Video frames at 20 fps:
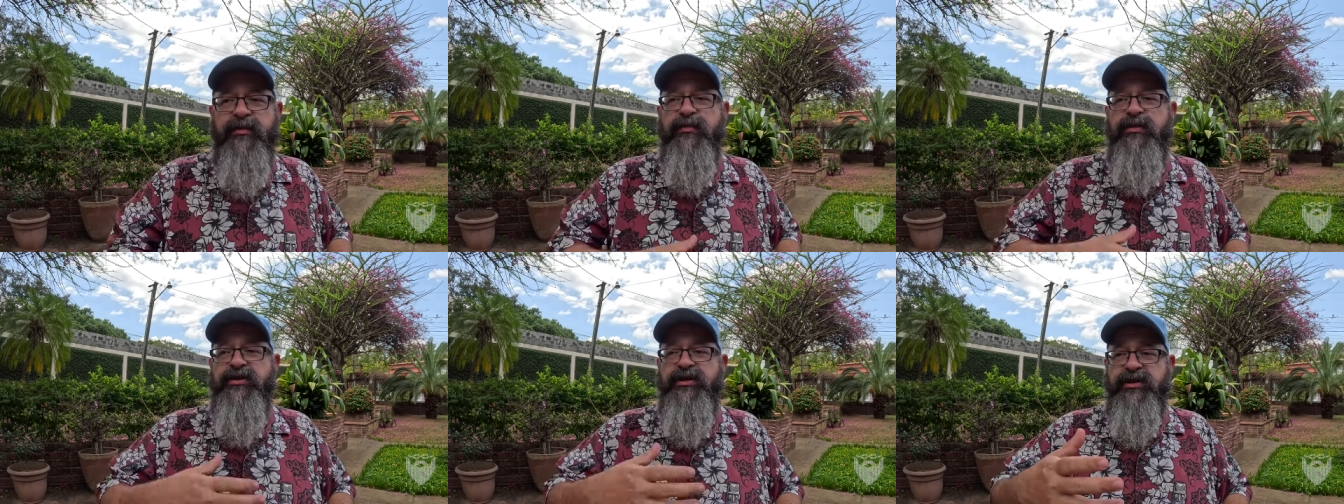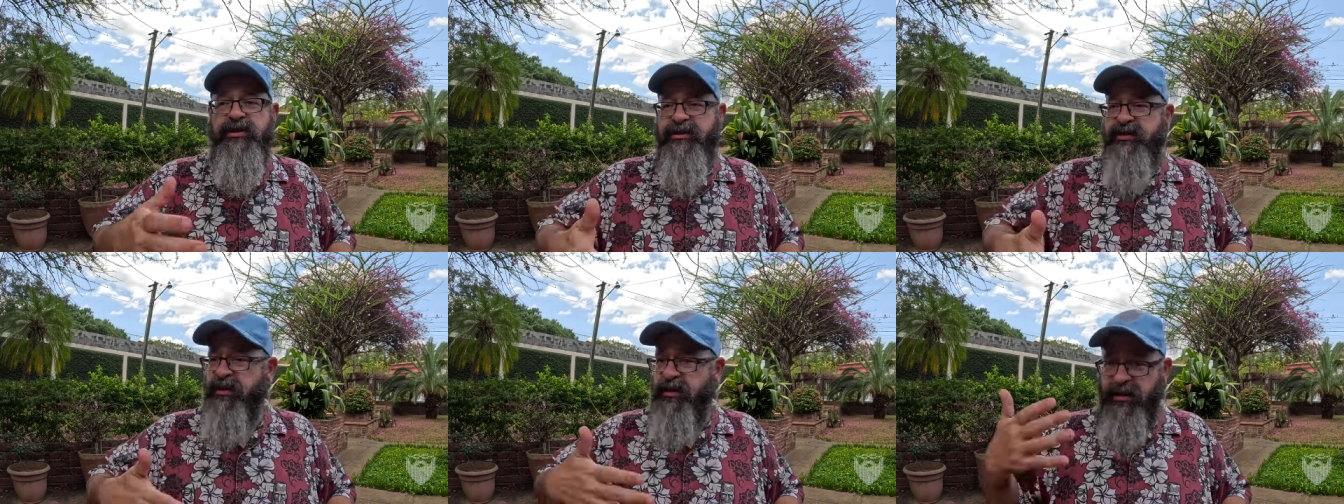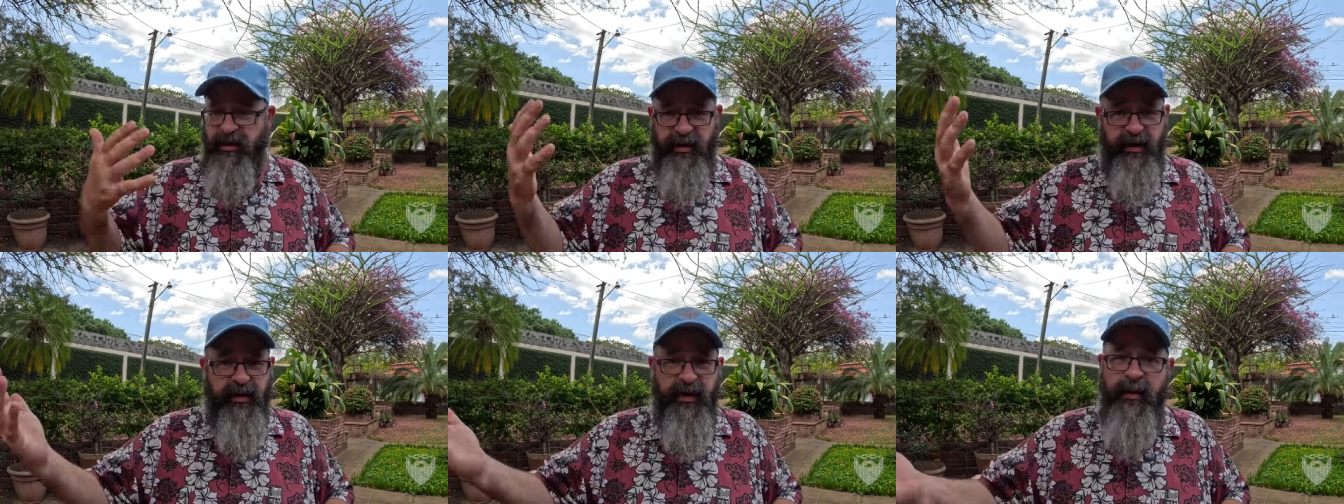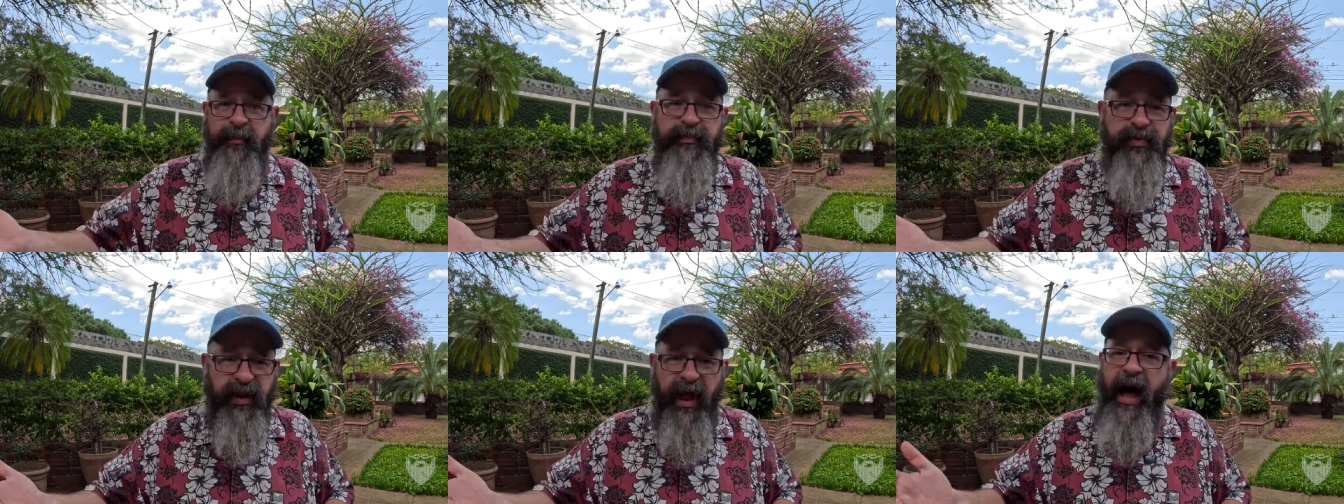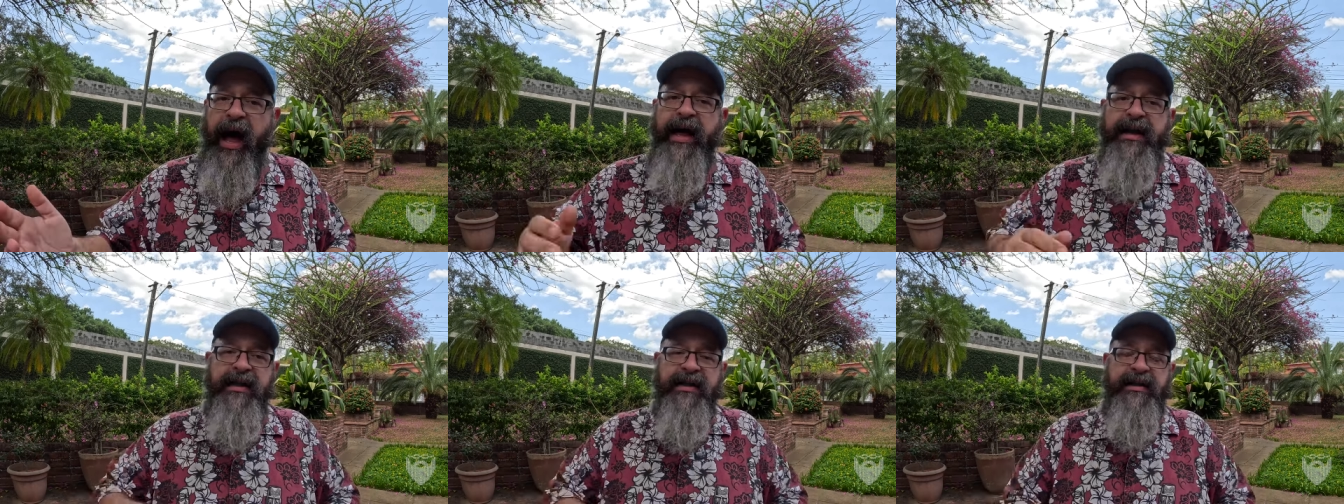which is
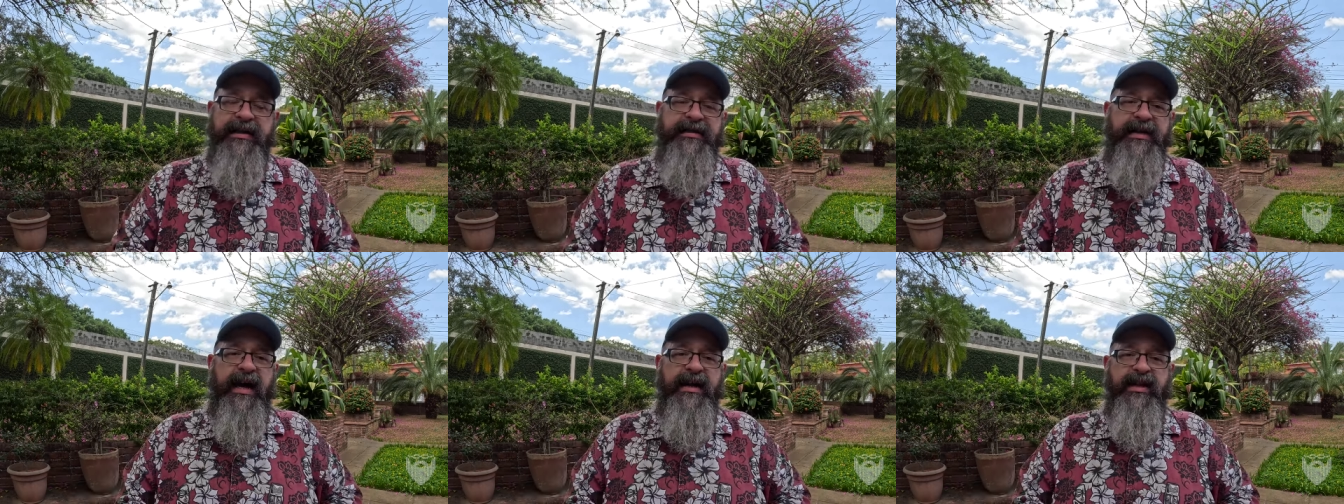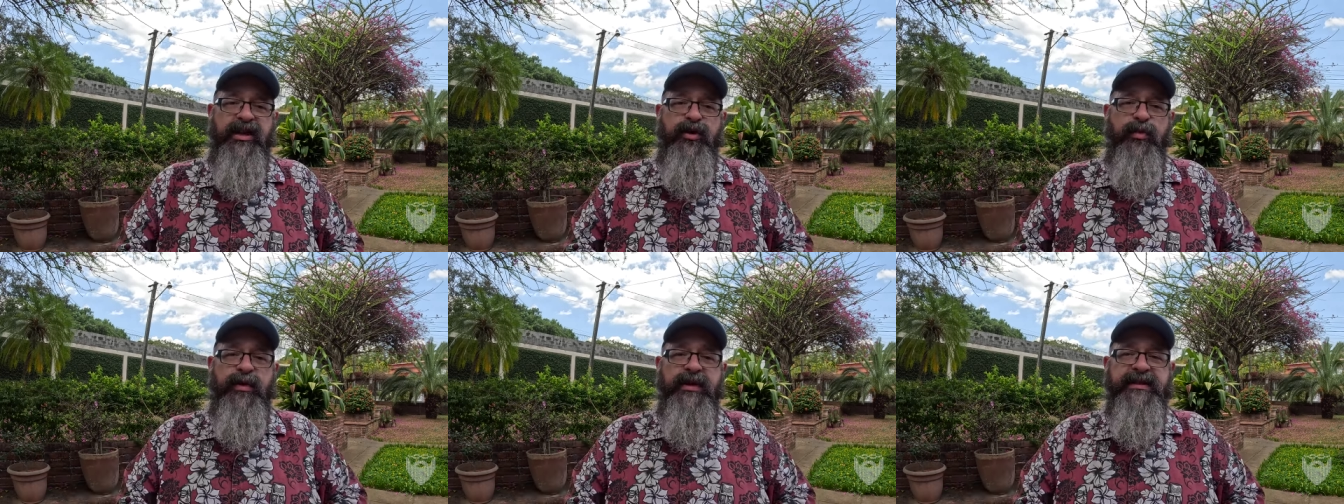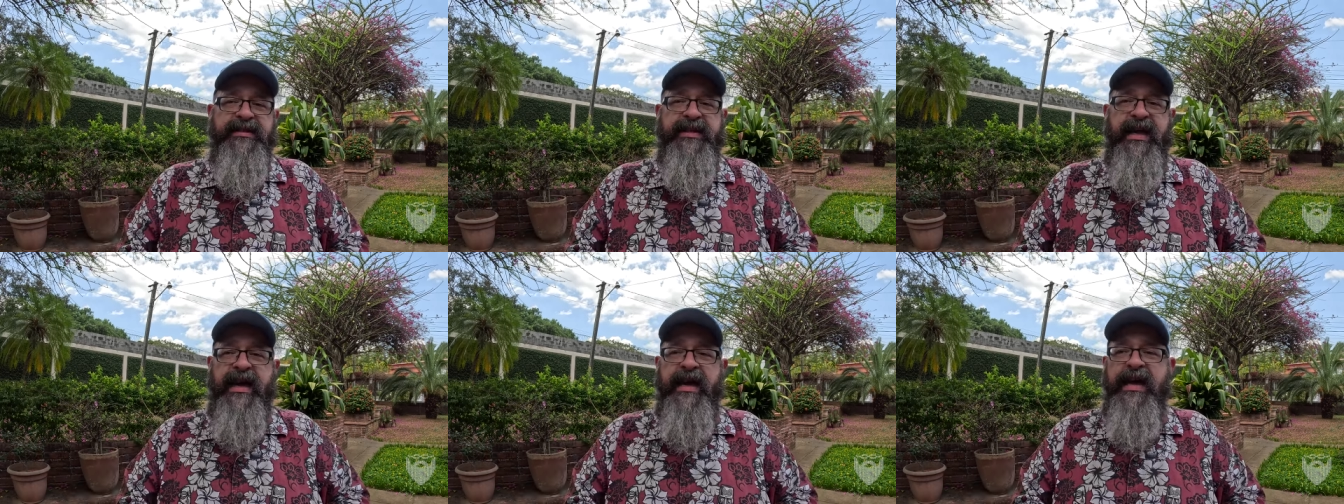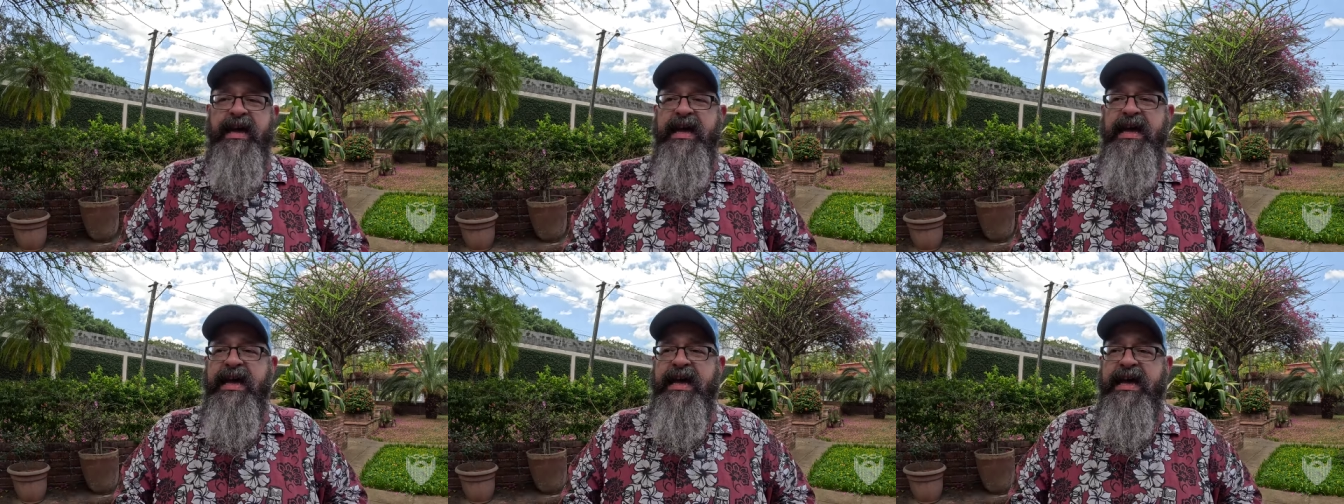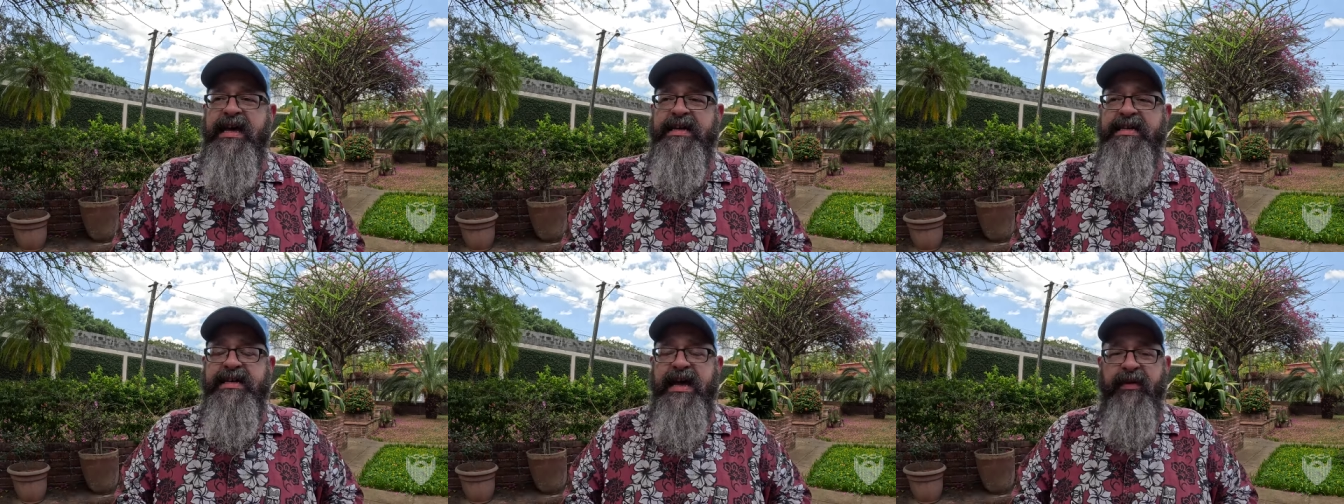implied in deciding you want to stay
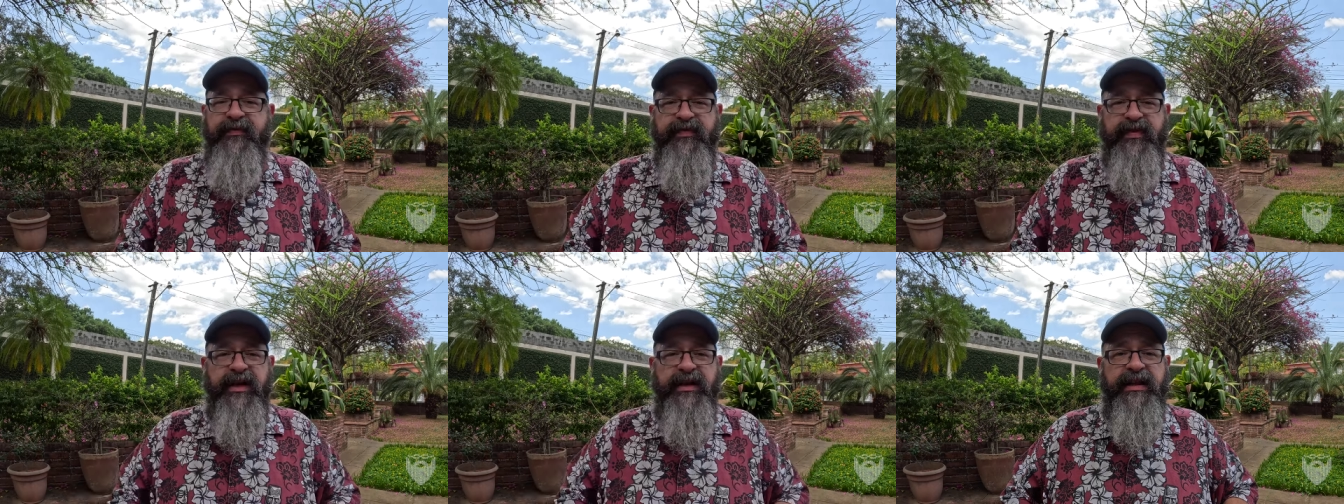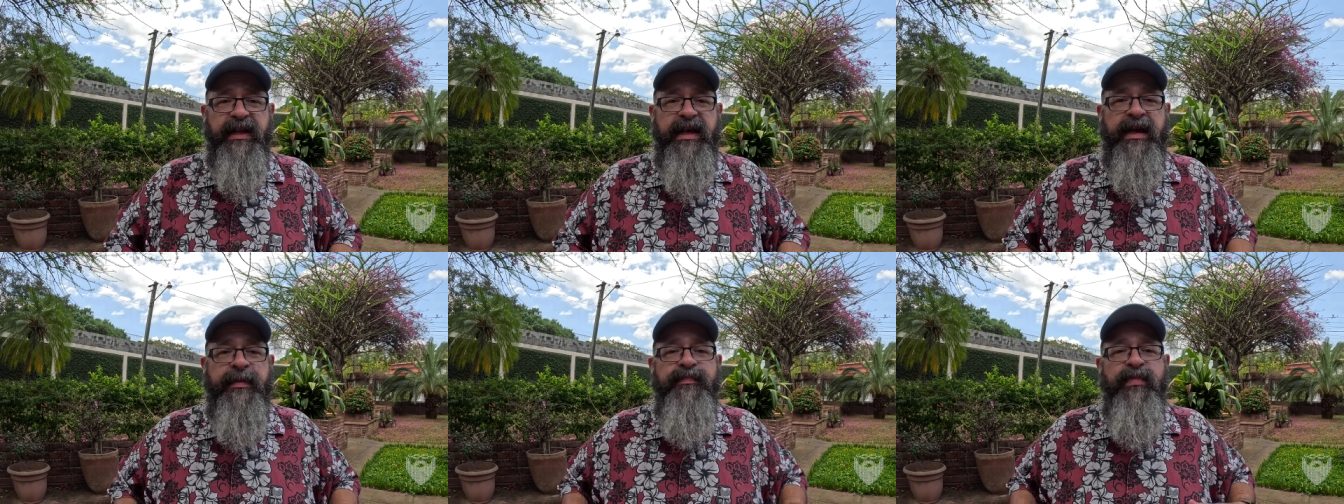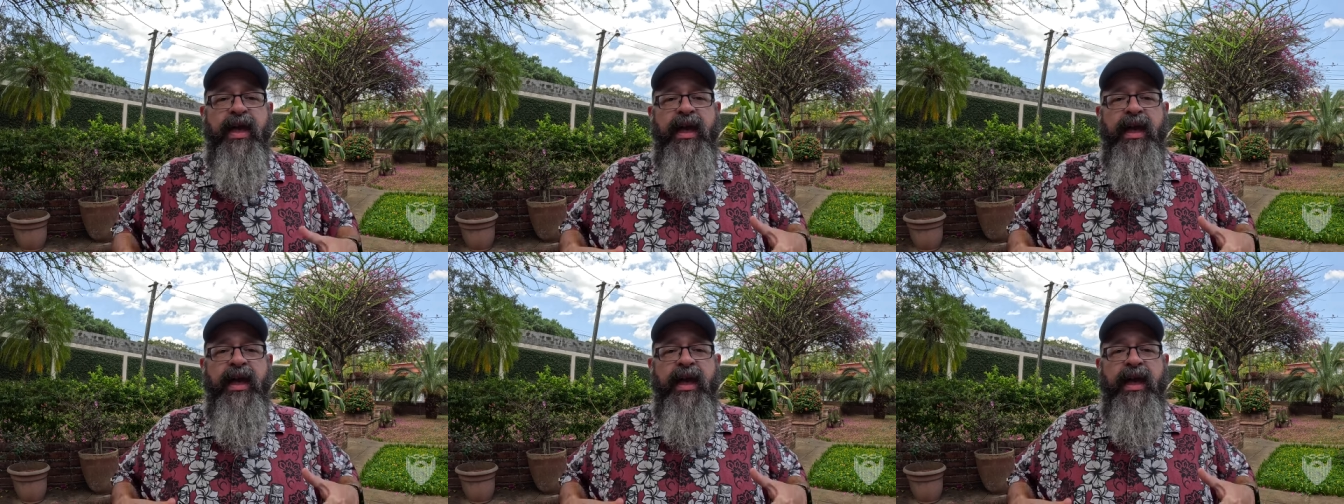indefinitely